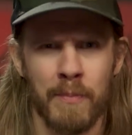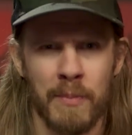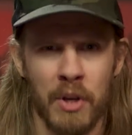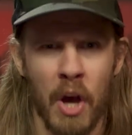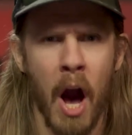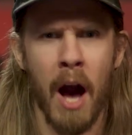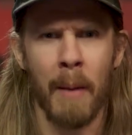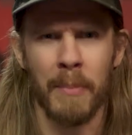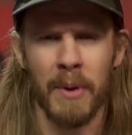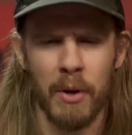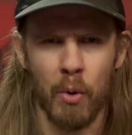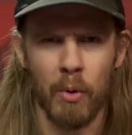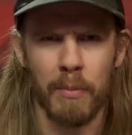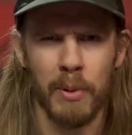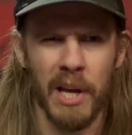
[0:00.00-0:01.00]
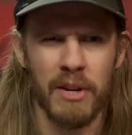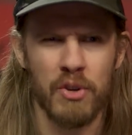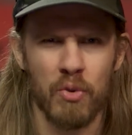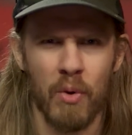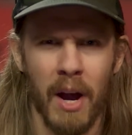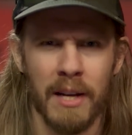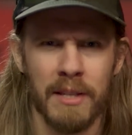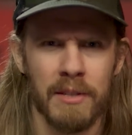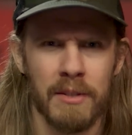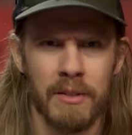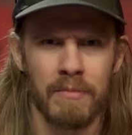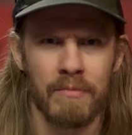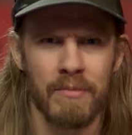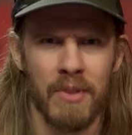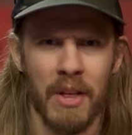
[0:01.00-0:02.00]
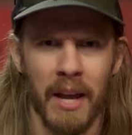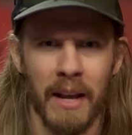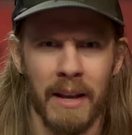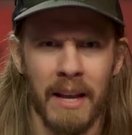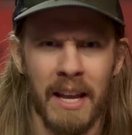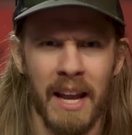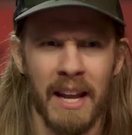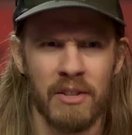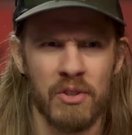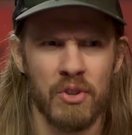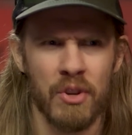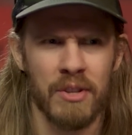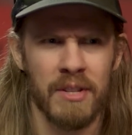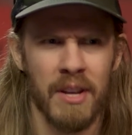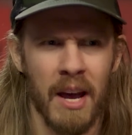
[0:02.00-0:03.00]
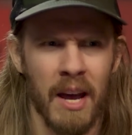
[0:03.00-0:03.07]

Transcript: copied or plagiarized thing. It's just,